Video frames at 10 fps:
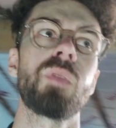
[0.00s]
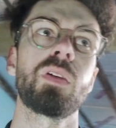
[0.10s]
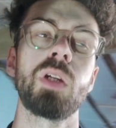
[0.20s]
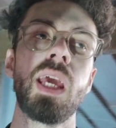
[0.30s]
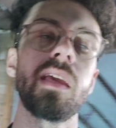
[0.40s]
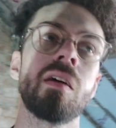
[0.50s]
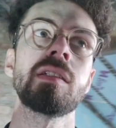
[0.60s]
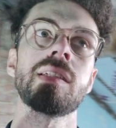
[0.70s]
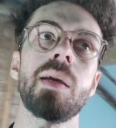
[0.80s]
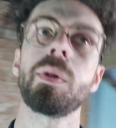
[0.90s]
I've got an 8-yard
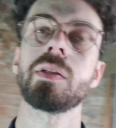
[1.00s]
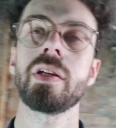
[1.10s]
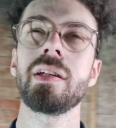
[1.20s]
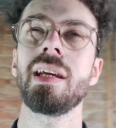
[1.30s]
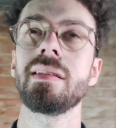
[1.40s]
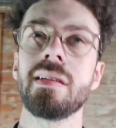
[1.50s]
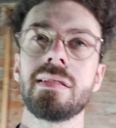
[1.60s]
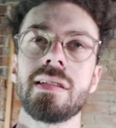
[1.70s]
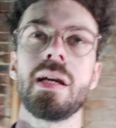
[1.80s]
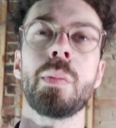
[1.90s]
skip outside, 8-ton
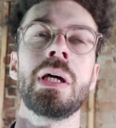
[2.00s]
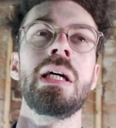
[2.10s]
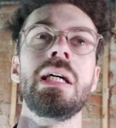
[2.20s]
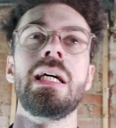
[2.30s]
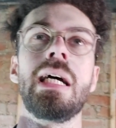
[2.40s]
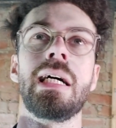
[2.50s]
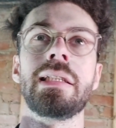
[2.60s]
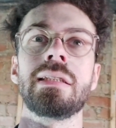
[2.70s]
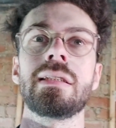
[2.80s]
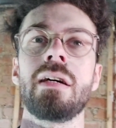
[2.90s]
skip.
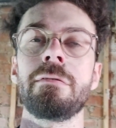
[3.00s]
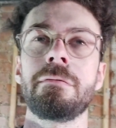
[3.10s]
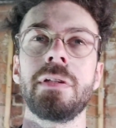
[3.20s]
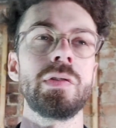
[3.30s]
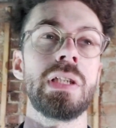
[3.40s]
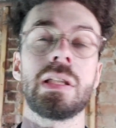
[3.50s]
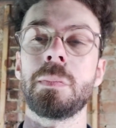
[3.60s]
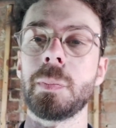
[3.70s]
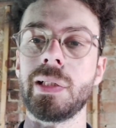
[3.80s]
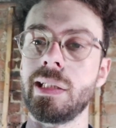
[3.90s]
And I've filled it
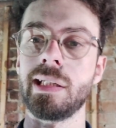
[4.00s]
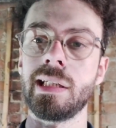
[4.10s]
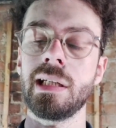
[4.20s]
completely.